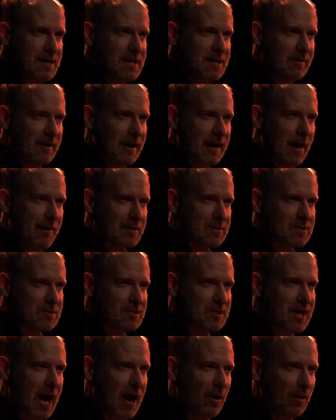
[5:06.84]
hear another
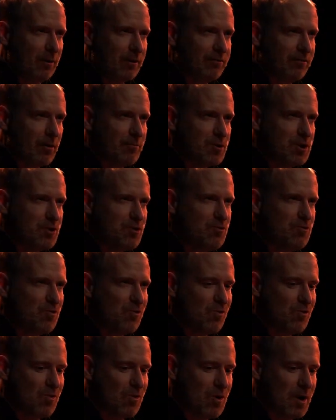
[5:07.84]
sound from
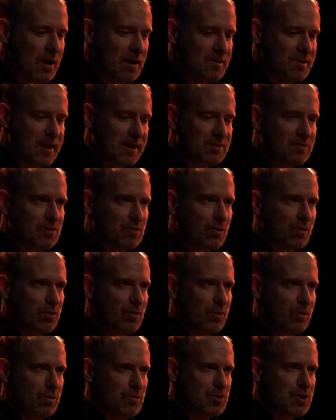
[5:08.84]
you," said
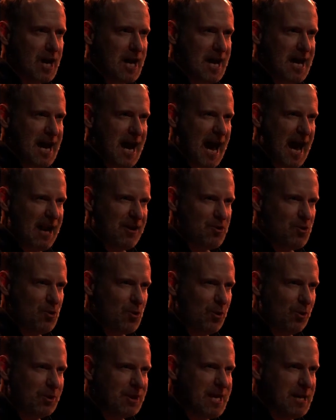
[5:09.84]
Scrooge, "and
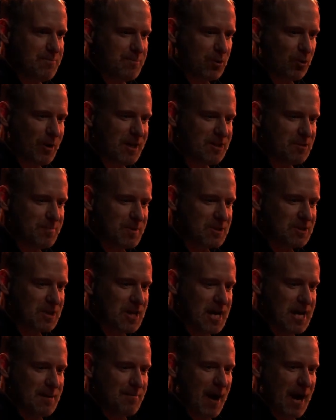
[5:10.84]
you'll keep Christmas
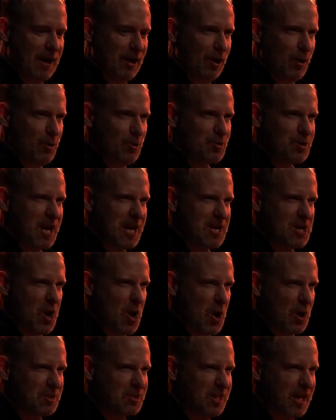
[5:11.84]
by losing
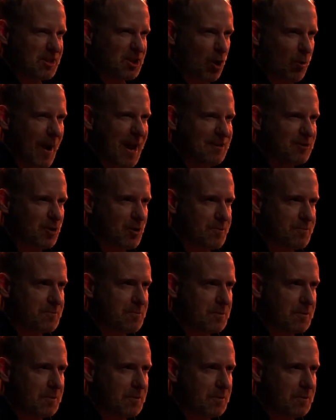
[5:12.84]
your situation."